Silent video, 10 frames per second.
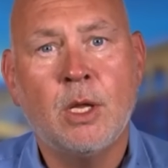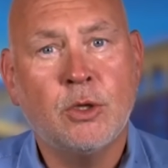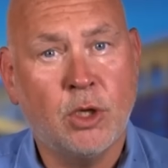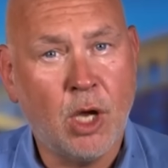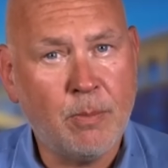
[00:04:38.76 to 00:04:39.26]

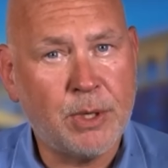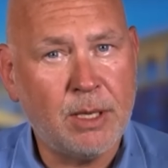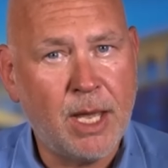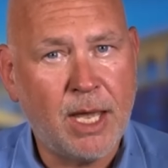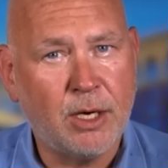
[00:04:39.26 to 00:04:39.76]
The company
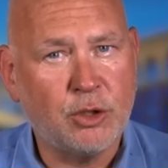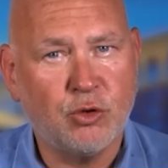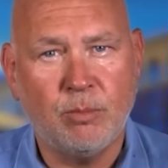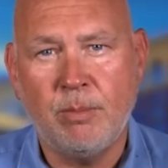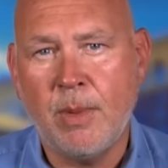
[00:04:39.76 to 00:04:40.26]
made a
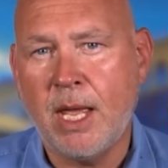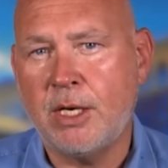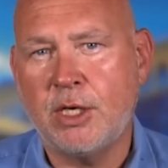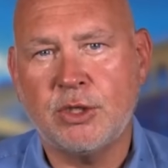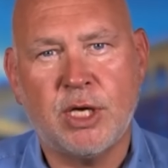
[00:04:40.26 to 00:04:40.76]

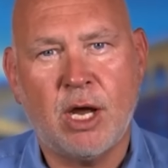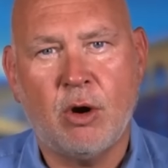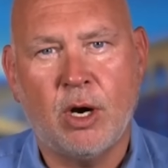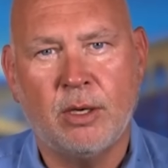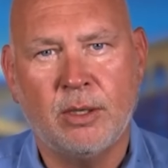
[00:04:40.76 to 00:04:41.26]
tremendous
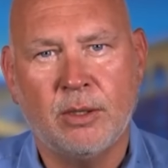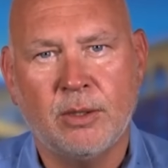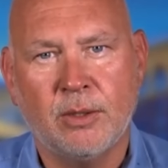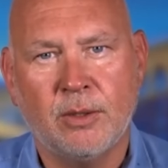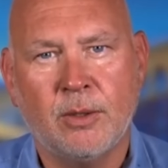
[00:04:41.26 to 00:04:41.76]
error
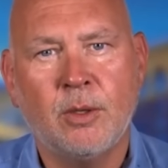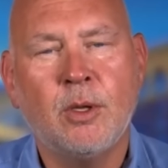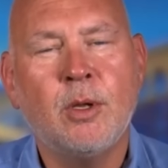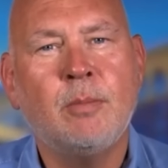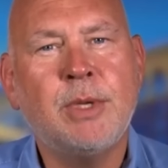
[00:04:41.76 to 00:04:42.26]

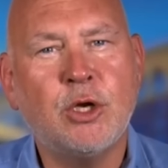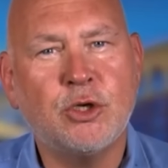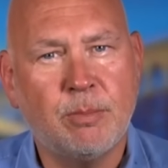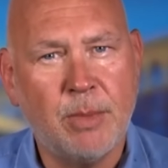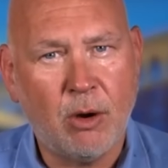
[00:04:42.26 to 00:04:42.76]

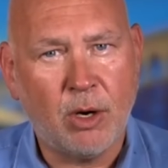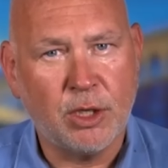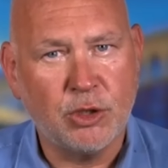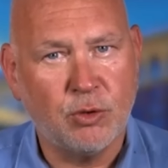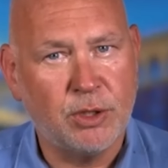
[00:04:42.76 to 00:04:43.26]
because
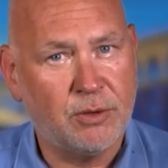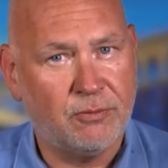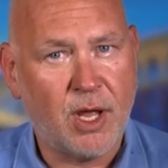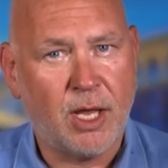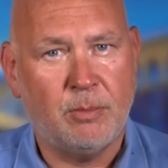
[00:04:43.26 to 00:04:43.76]
Americans are a
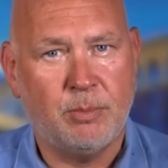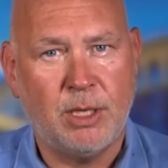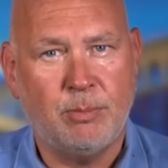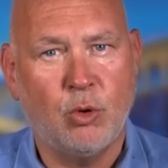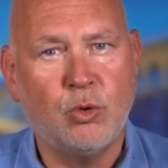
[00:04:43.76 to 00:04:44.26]
defiant
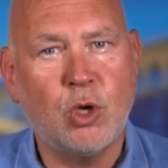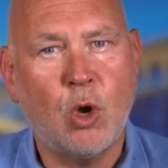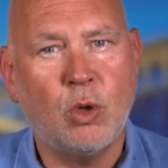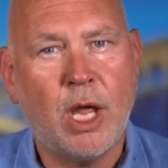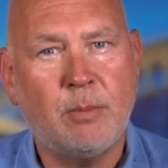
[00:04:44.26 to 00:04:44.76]
people who
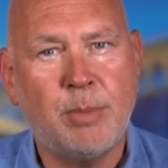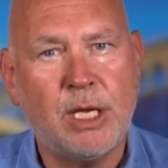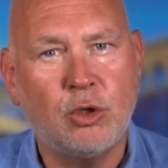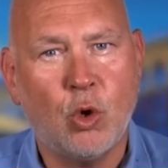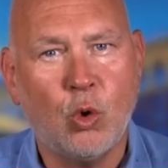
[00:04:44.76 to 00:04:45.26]
don't like
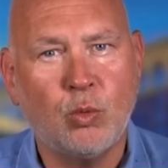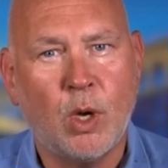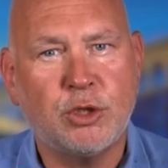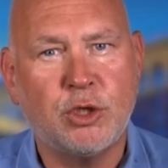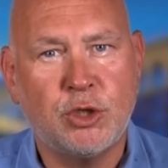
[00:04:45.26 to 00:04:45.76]
being told
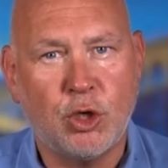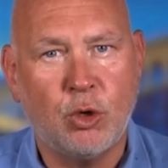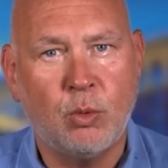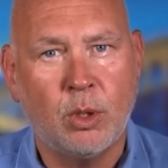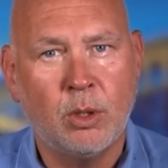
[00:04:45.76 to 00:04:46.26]
what to
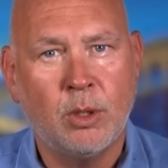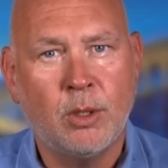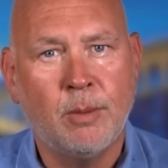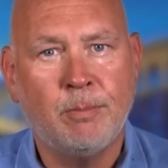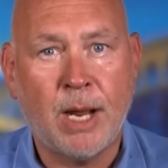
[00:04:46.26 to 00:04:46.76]
do
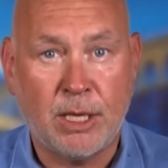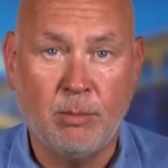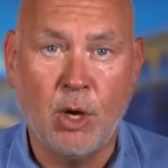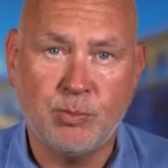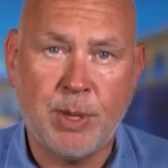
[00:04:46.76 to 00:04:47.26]
by the
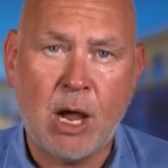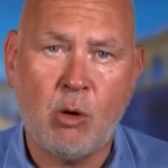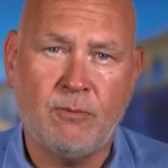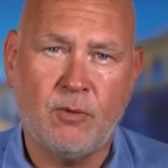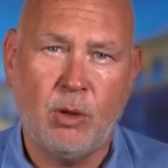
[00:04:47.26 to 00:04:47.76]
most
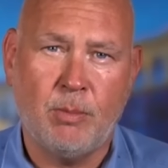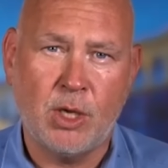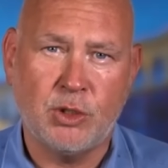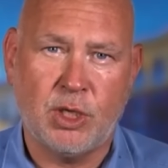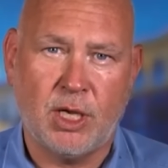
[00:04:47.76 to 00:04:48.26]
powerful
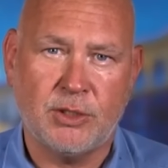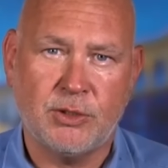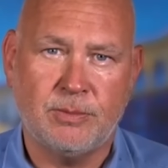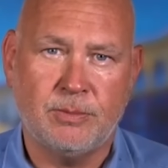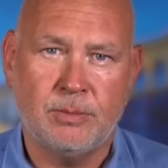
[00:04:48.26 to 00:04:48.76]
amongst
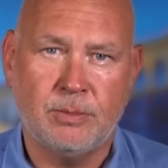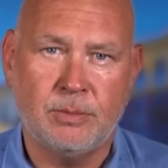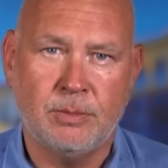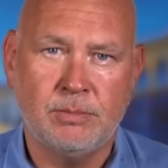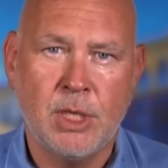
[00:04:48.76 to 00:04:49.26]
us.
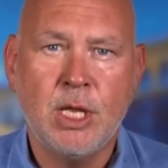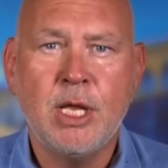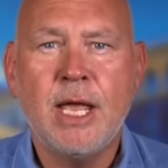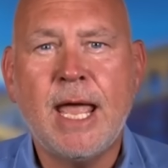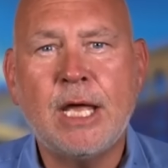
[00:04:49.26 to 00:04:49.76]

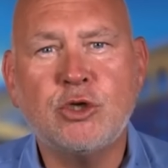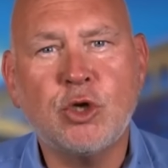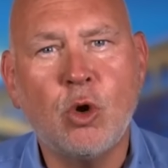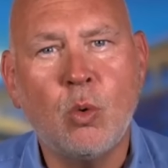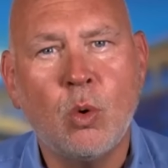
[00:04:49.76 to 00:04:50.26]
And
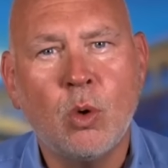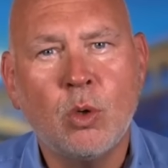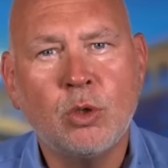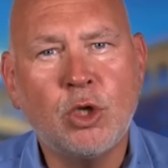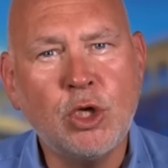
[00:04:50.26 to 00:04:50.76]
so
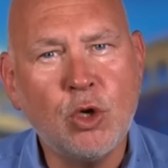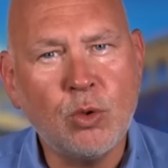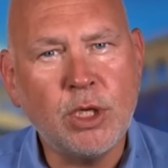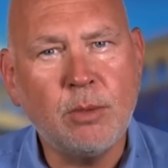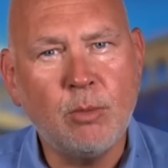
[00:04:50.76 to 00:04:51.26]
the
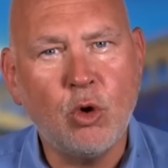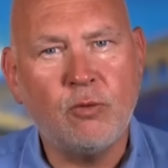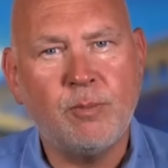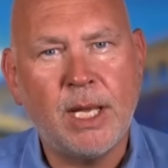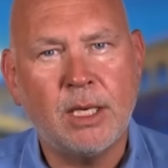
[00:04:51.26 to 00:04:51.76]
union
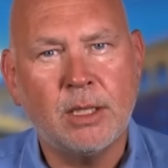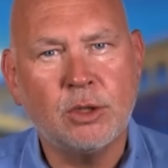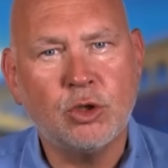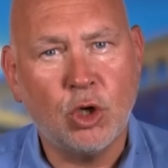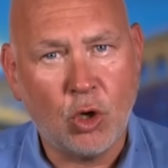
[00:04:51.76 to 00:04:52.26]
movement
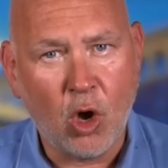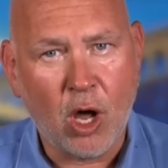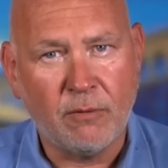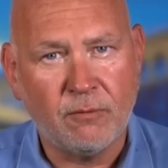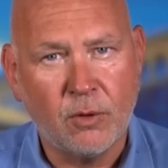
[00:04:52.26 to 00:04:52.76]
took
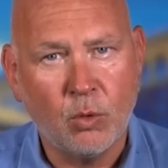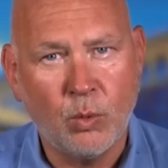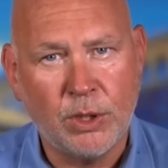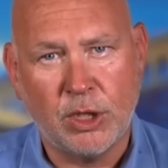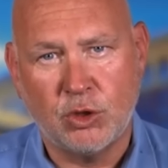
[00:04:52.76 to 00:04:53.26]
off
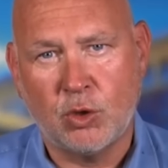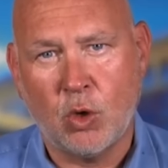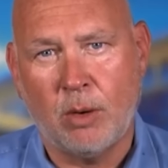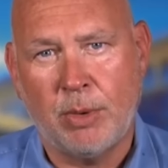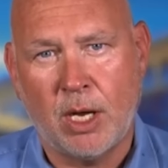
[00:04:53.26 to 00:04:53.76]
within
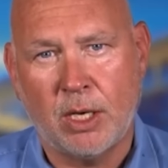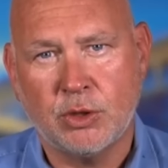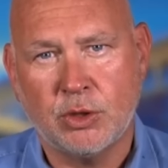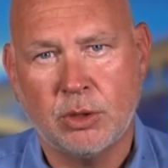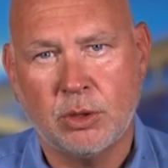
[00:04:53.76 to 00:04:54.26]

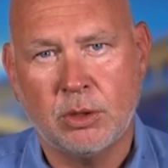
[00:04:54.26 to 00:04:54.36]
Starbucks.